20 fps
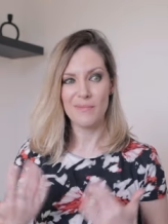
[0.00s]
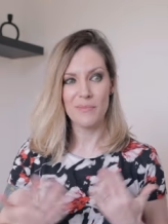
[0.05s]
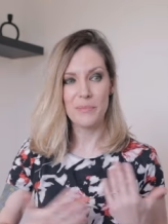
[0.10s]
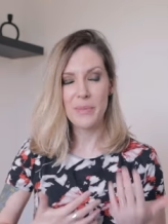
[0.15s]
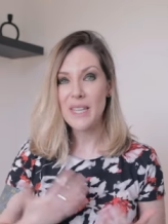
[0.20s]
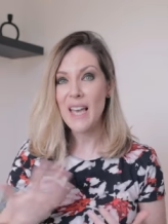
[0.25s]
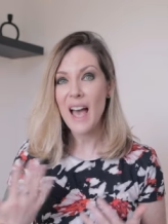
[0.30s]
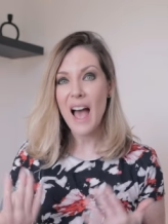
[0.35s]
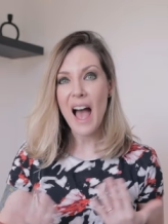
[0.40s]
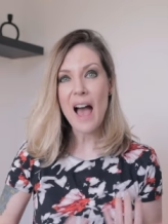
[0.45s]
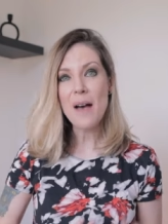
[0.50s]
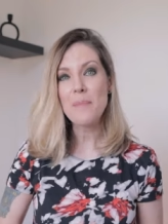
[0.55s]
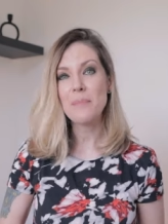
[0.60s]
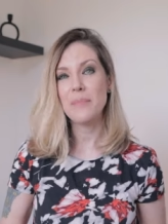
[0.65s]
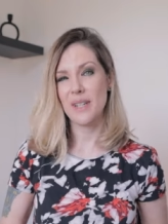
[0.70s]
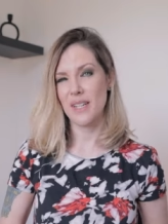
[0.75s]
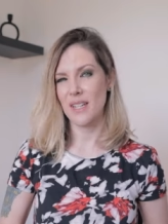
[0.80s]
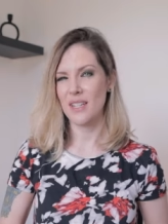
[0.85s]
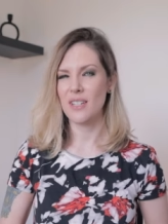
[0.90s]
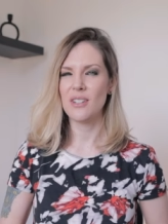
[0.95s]
be
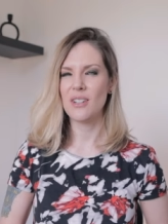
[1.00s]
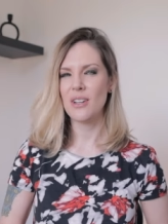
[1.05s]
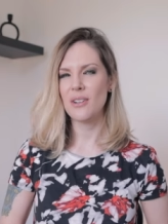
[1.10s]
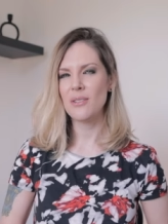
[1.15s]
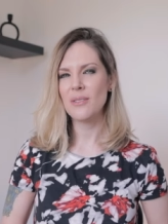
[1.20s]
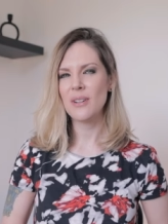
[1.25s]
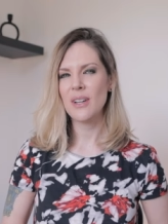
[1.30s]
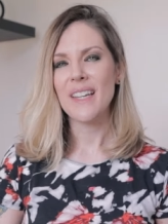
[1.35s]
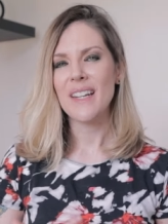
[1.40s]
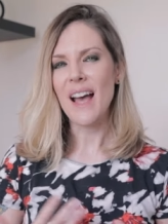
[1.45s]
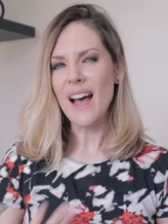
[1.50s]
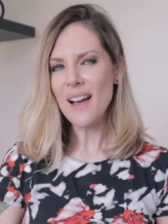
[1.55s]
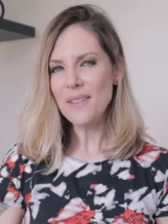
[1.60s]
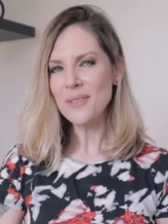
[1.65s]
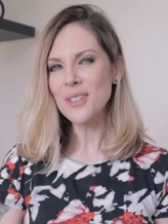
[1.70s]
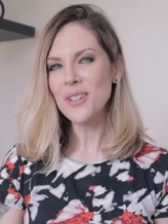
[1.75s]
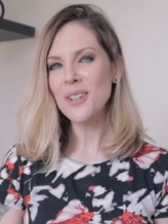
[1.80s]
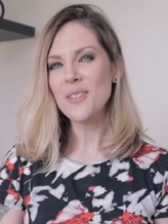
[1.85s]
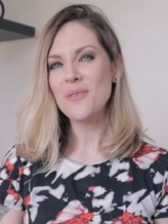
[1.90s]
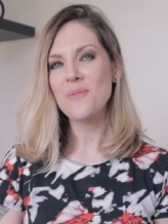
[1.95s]
happening, you know? And
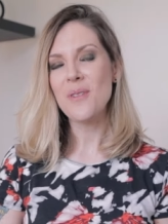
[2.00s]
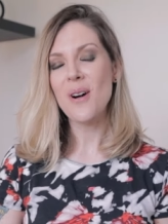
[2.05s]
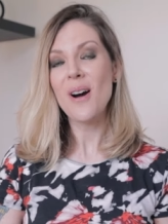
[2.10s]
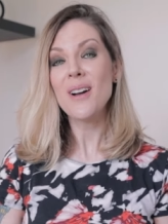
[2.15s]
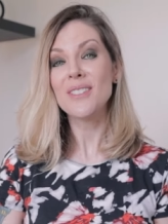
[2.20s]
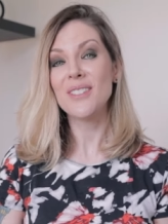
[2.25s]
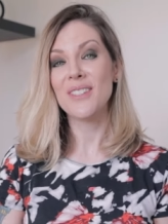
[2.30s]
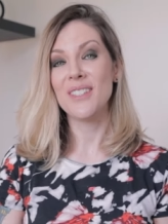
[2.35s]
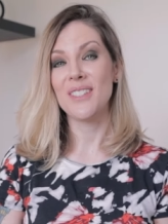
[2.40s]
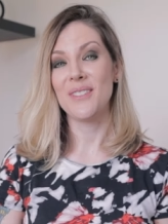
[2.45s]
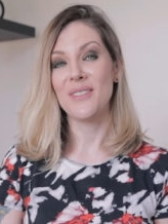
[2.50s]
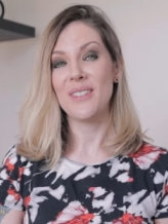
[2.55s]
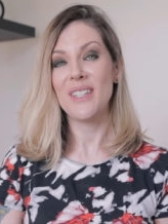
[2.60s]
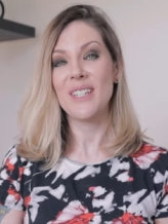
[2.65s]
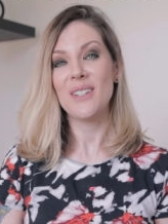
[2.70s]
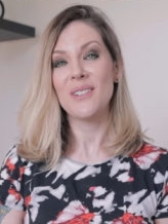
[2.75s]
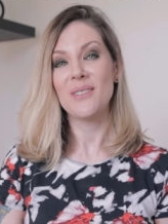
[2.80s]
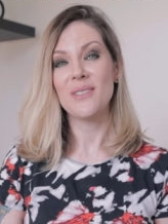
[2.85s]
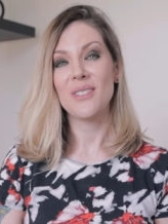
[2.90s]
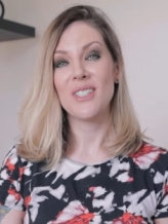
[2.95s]
after you watch this
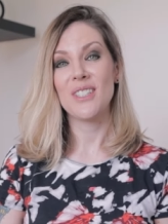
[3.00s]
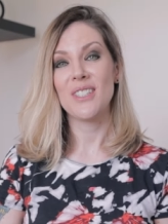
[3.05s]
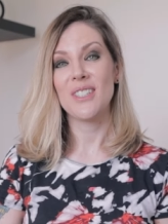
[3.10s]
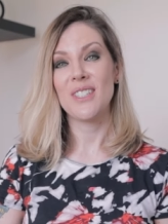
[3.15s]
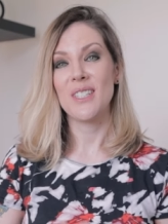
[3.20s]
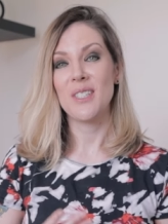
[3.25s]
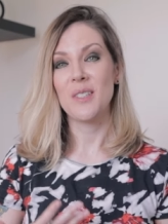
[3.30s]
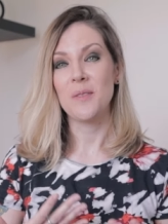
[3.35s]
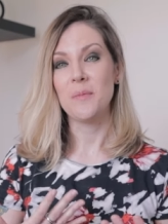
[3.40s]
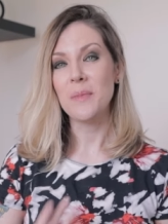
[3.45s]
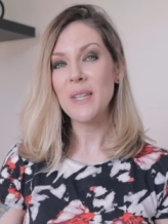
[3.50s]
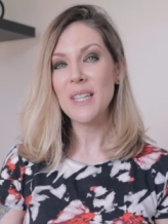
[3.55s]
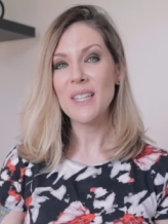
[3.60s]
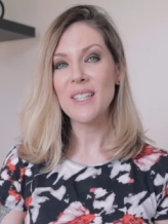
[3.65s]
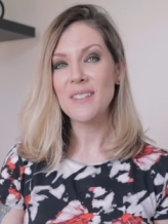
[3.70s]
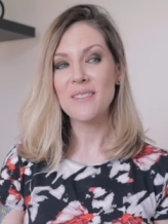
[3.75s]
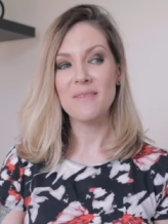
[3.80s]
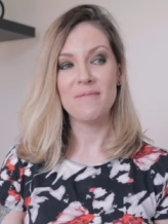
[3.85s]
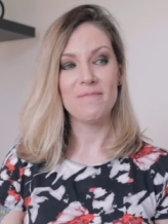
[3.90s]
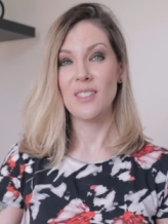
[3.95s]
video, just as
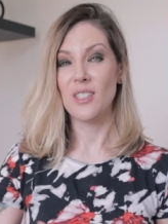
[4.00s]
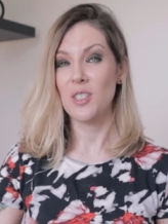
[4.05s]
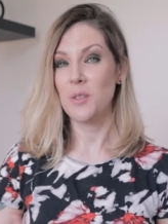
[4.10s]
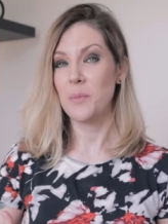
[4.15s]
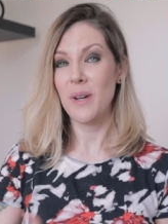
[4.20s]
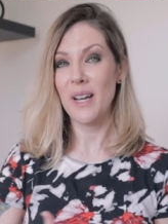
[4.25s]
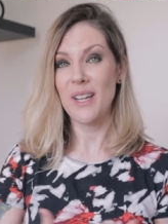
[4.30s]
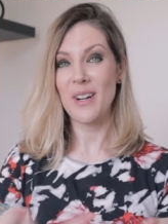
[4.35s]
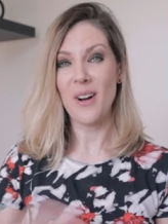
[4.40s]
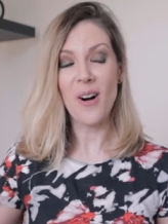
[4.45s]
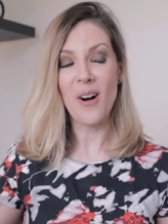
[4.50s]
me, despite